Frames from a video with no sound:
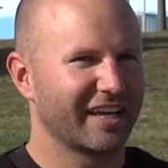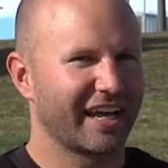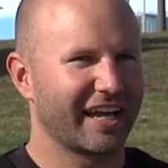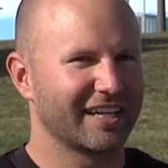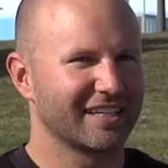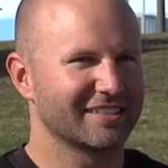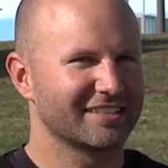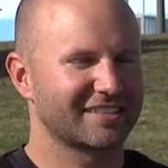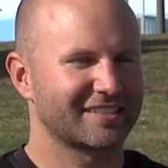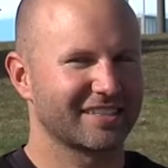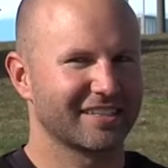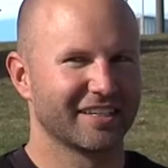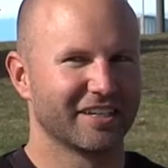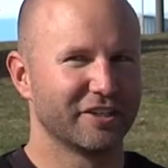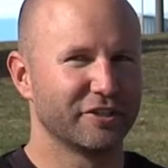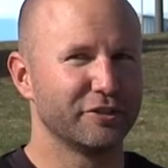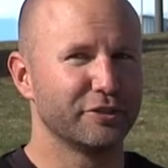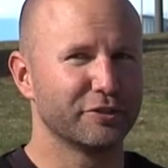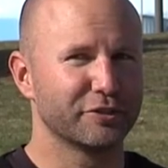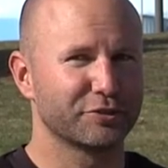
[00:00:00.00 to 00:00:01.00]
has an
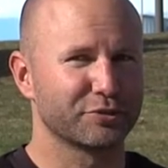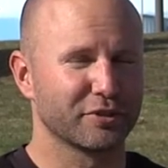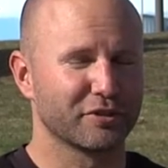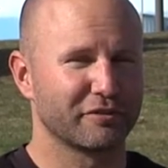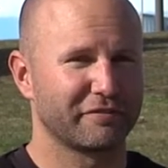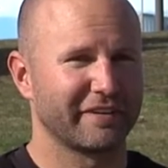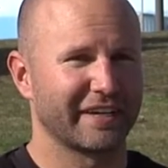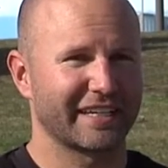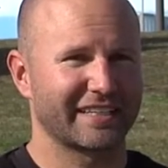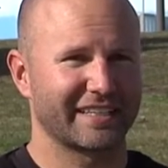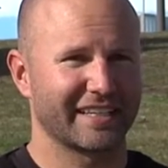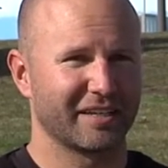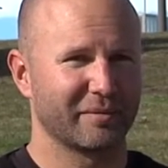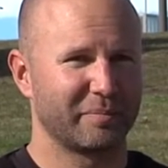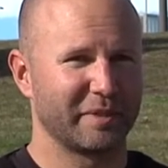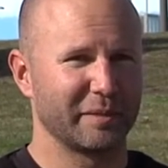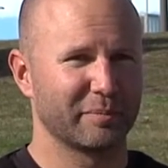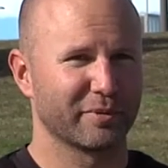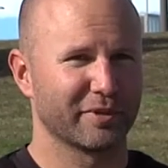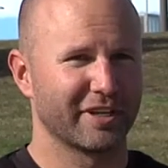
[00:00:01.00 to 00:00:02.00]
unusual effect on
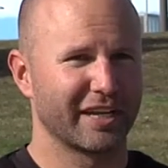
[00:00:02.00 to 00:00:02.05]
people,